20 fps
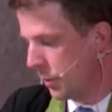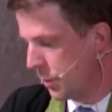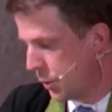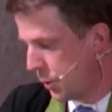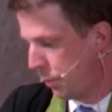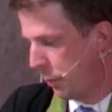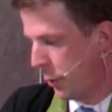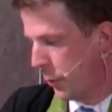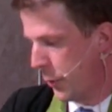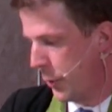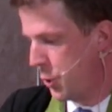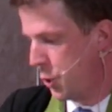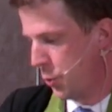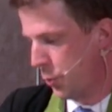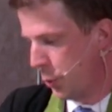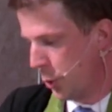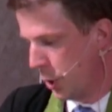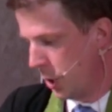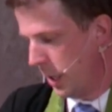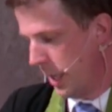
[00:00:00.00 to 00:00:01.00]

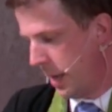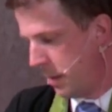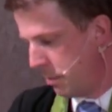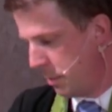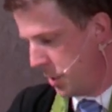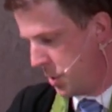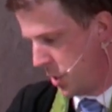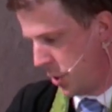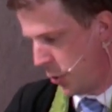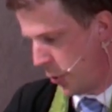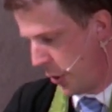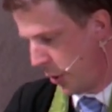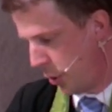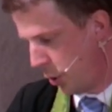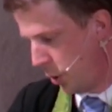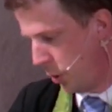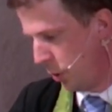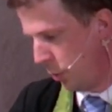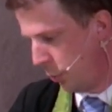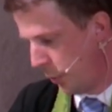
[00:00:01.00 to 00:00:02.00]
spiritual, and
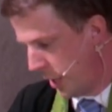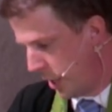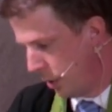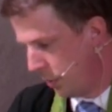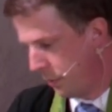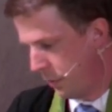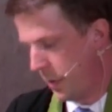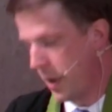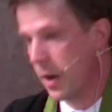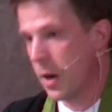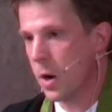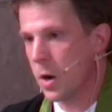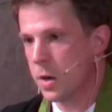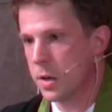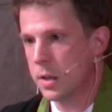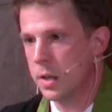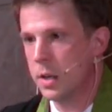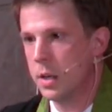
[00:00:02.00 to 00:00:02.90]
material welfare,